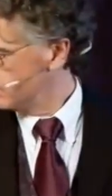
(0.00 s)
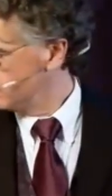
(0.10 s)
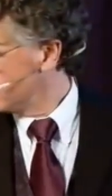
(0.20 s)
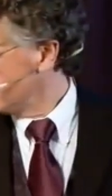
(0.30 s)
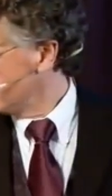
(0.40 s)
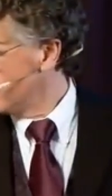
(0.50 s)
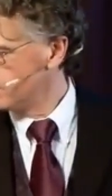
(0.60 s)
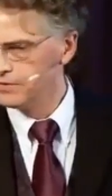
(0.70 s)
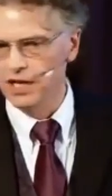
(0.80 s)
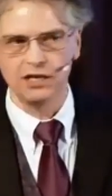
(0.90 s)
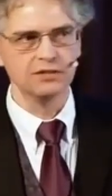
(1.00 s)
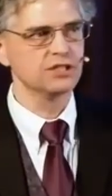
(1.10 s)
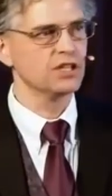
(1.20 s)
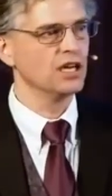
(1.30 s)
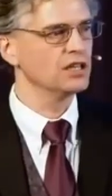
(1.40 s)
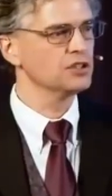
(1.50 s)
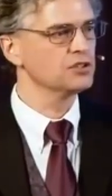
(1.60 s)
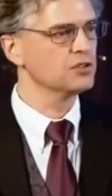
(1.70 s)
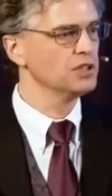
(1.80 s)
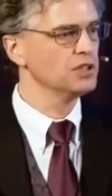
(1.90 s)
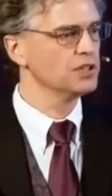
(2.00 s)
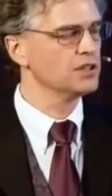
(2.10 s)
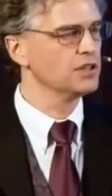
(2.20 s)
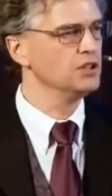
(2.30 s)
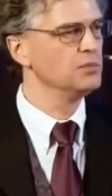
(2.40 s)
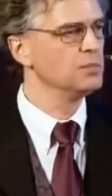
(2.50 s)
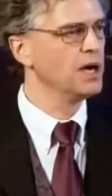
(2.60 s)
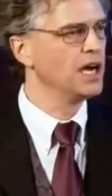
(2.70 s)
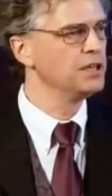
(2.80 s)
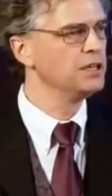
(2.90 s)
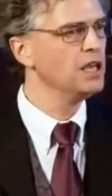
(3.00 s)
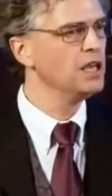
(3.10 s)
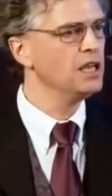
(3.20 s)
the book I'm out of now is uh, Controlling the Human Mind.